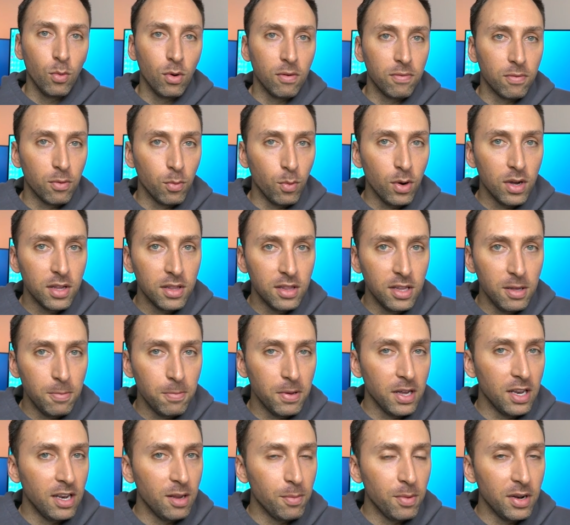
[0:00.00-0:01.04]
Well, for one, the
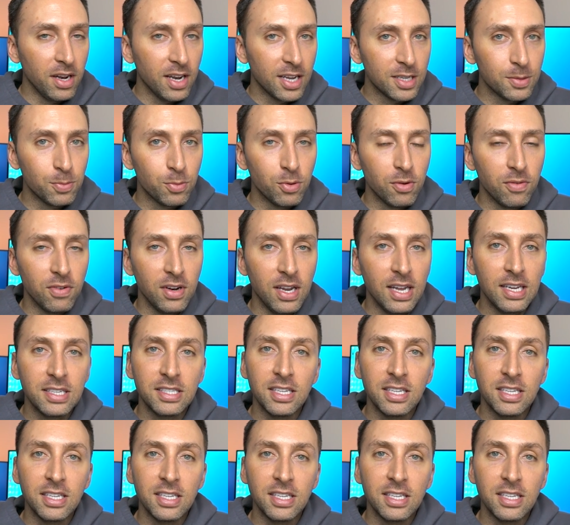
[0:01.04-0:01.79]
pandemic has proven a